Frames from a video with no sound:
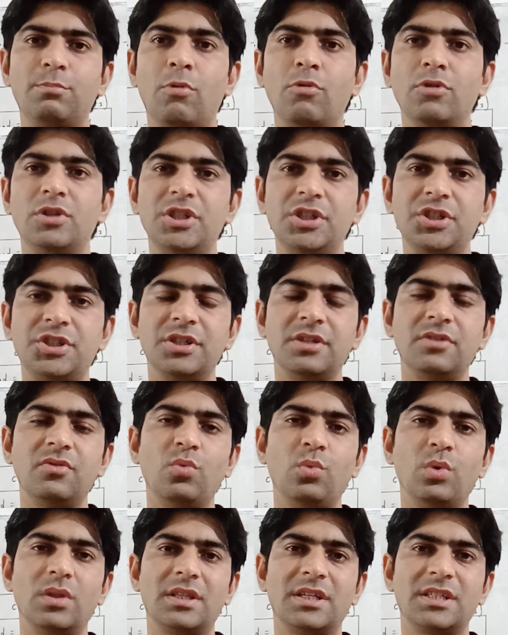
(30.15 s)

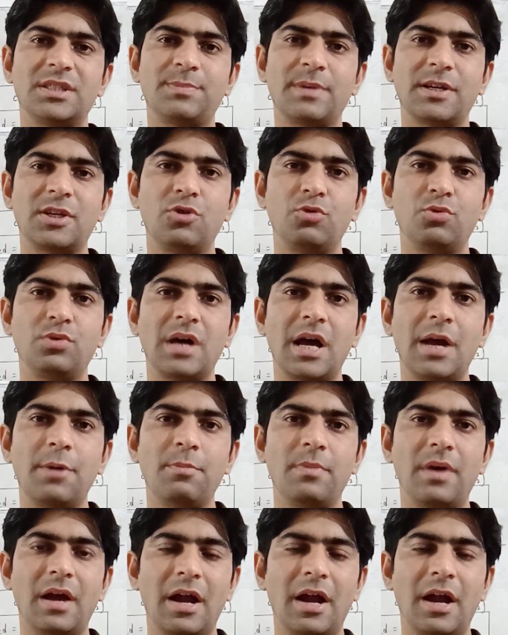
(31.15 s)
position with respect to time